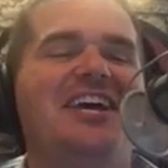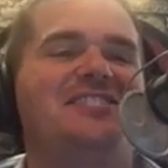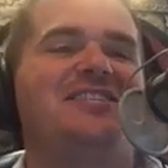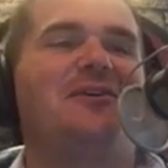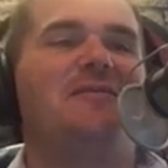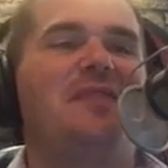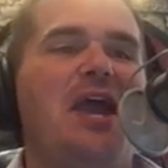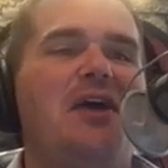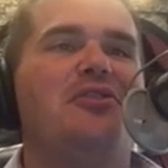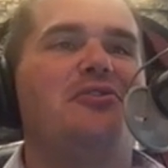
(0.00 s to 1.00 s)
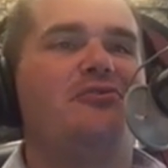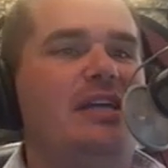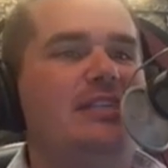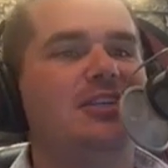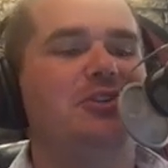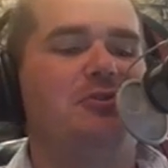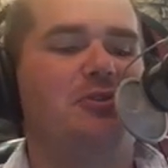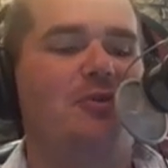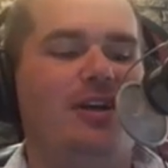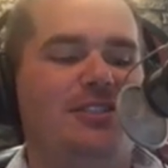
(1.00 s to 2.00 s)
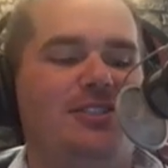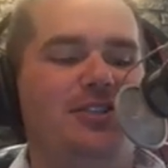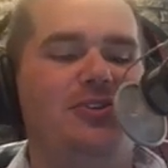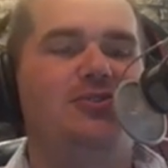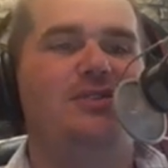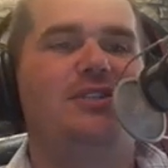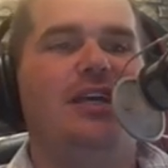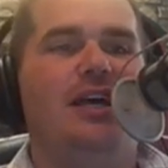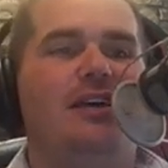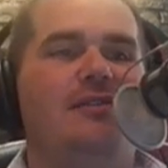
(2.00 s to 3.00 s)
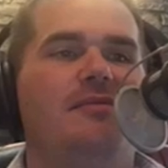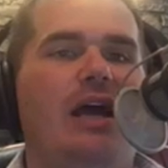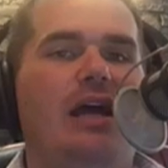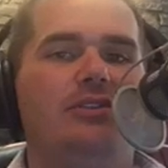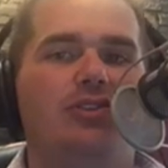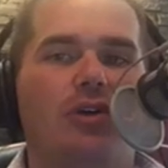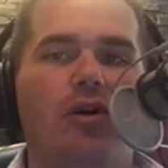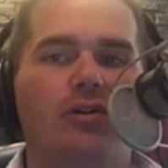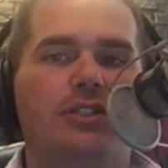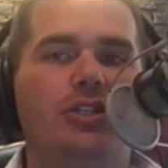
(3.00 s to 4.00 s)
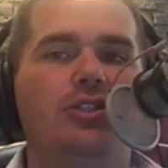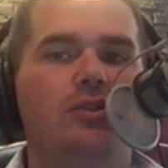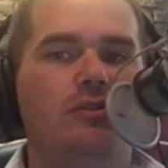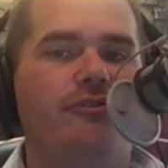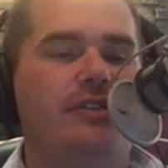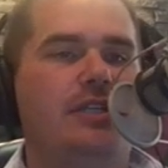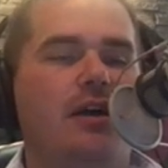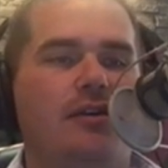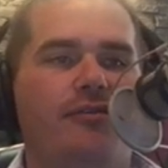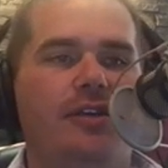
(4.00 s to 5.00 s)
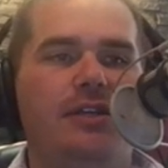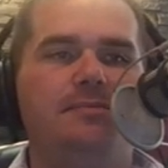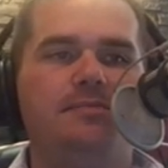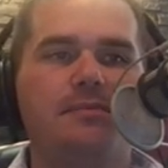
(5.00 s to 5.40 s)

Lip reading: So the reason you would want to use a drone to do photography